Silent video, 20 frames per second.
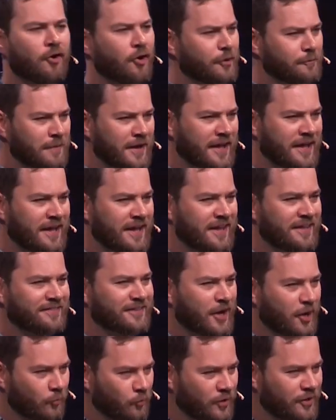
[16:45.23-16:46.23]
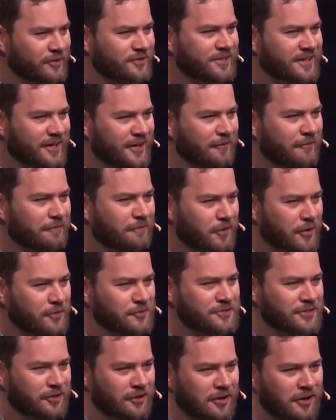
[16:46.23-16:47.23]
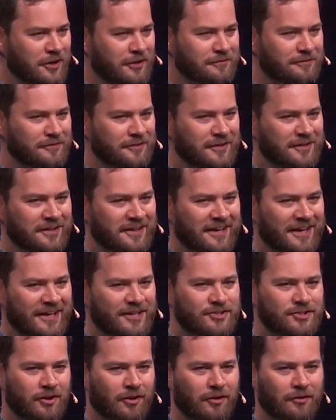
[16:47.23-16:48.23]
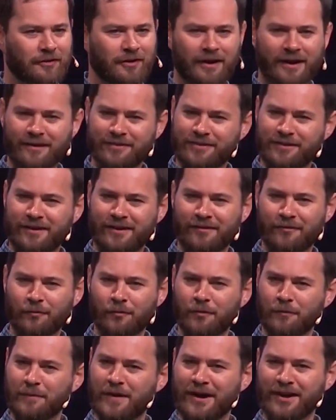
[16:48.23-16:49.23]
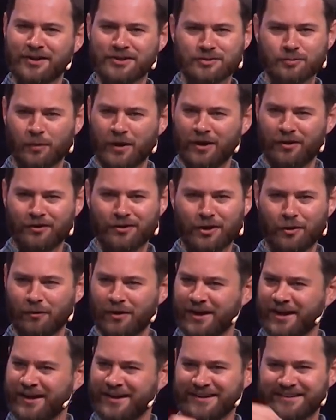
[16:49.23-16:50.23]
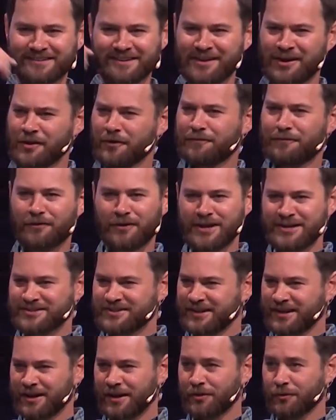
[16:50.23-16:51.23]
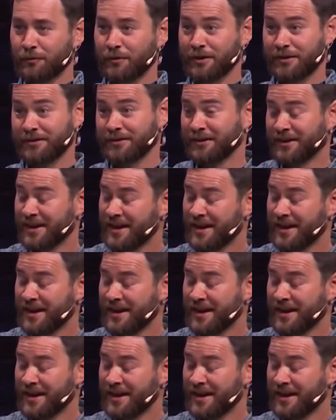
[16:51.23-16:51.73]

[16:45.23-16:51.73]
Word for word: on my hand that I wanted to get frozen off. And so I thought, well, might as well go ahead and freeze the other one.